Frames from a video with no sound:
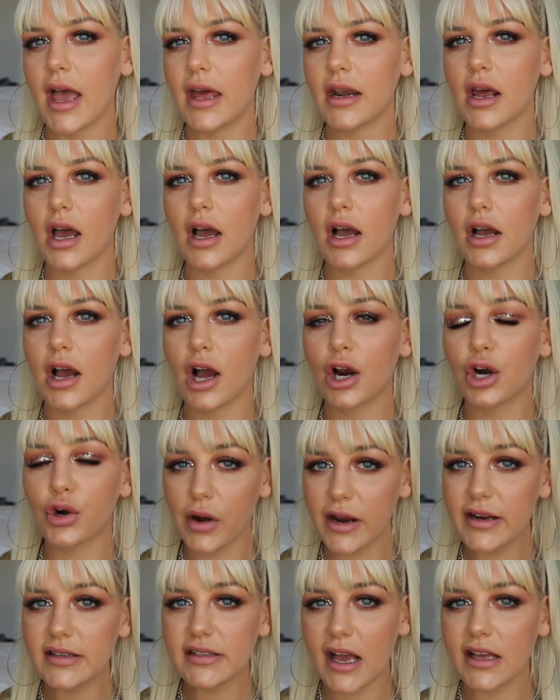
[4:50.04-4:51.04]
And a
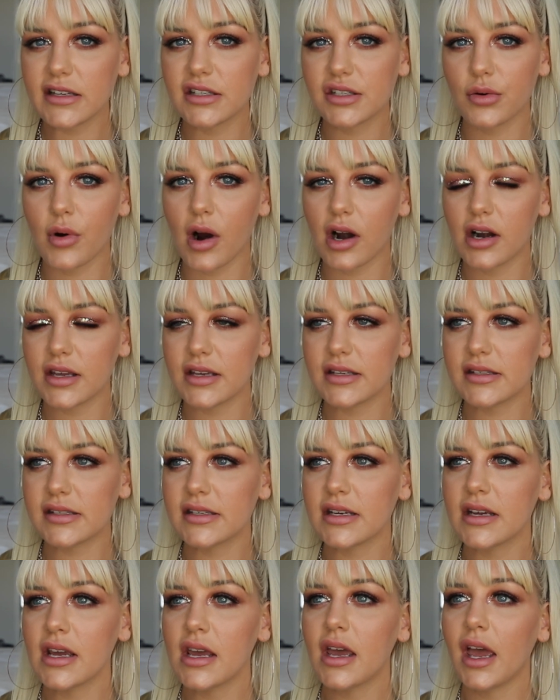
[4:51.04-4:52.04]
great tattoo
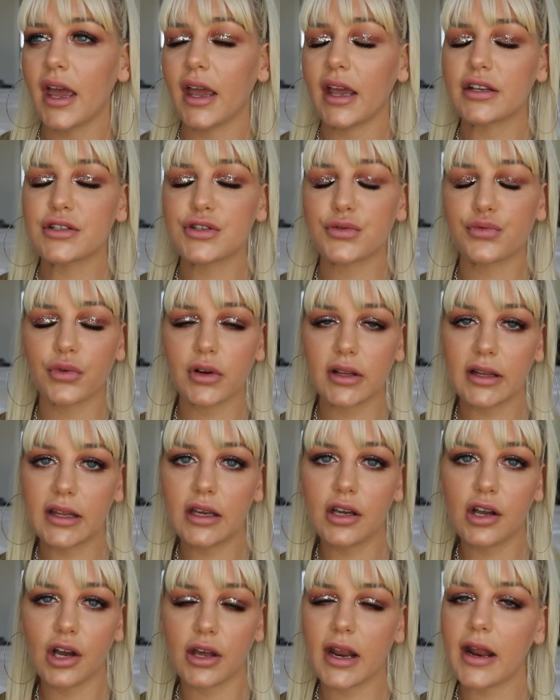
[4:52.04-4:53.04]
artist is
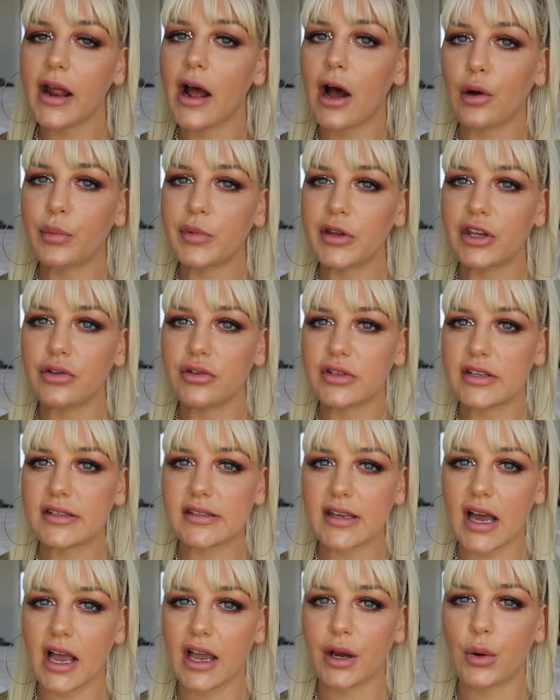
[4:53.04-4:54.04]
really good at helping you
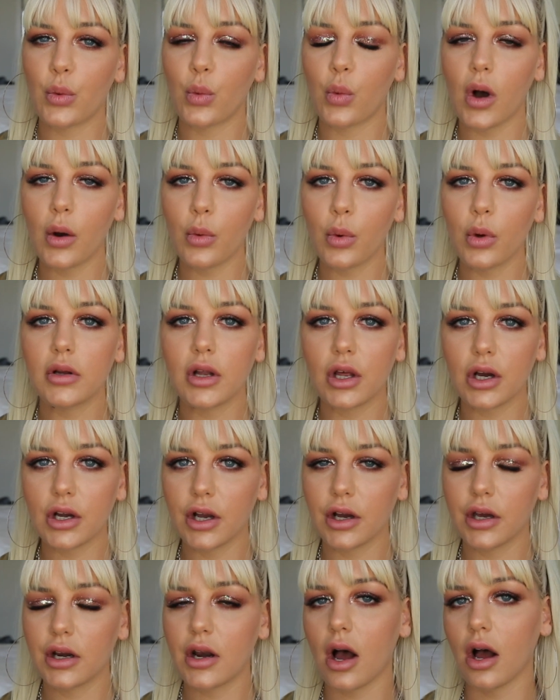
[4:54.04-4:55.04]
decide what will look
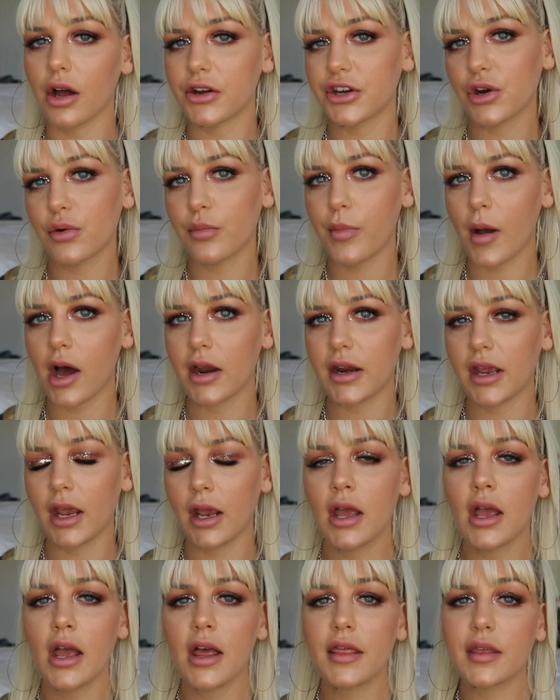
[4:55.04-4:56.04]
good on your body,
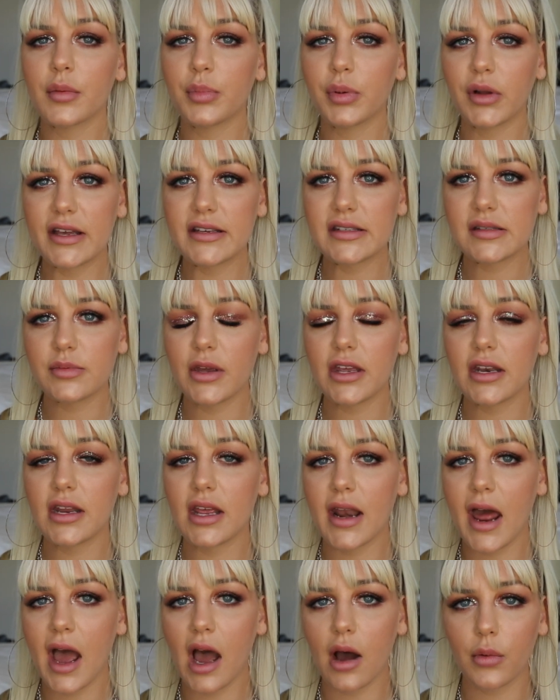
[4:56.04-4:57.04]
the placement,
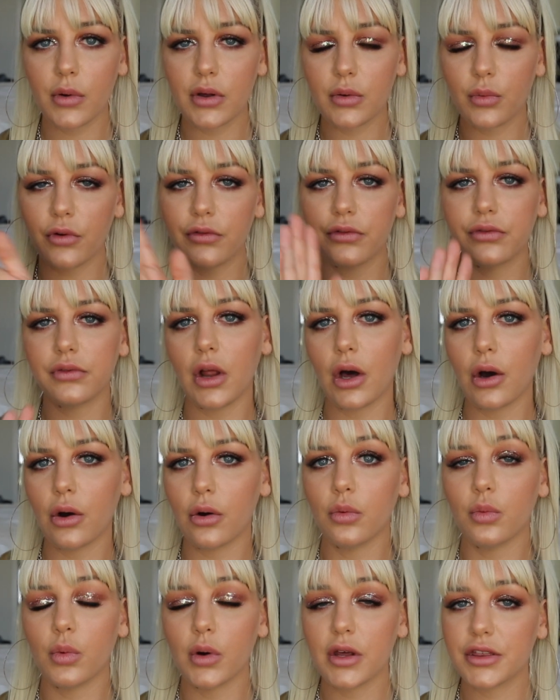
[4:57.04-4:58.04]
and how it will
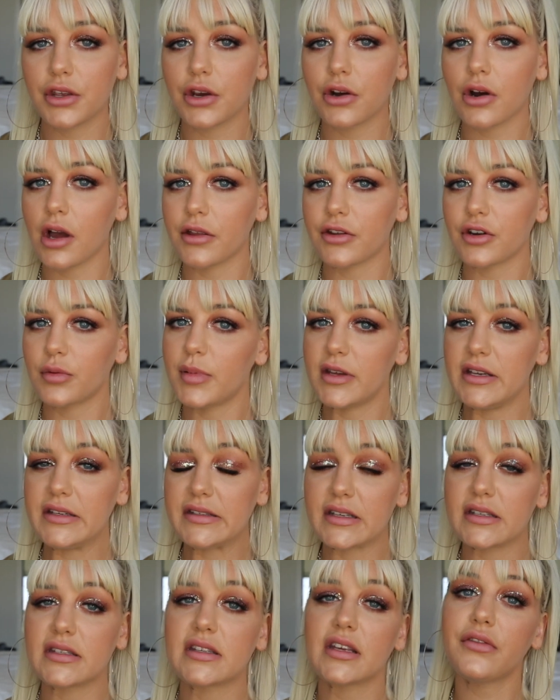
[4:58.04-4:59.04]
flow with your other
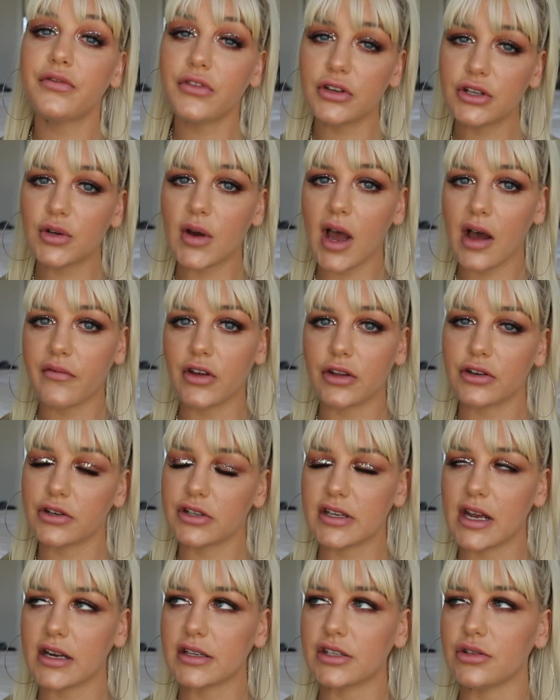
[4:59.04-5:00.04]
pieces if you do have other
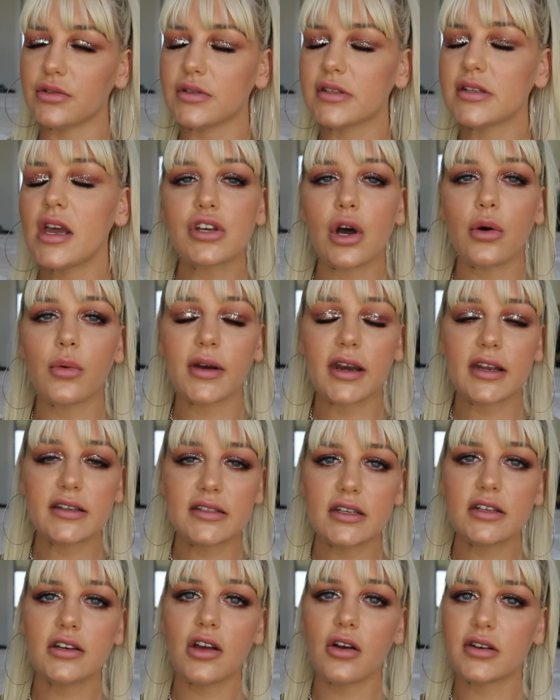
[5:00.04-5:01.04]
tattoos. So when I
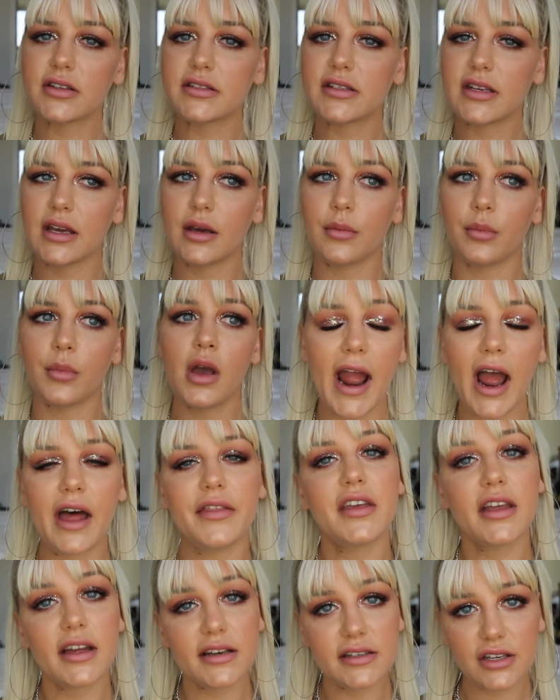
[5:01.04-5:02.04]
did go to Tim, I
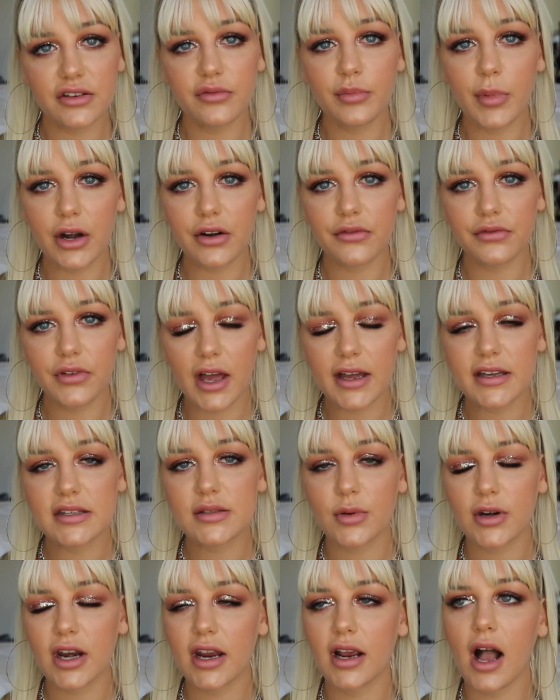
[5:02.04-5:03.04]
had the idea of
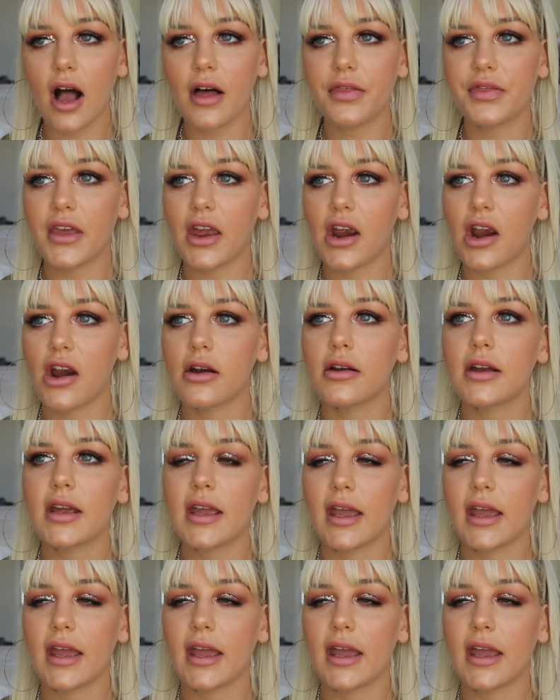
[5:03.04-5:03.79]
butterflies when I got there,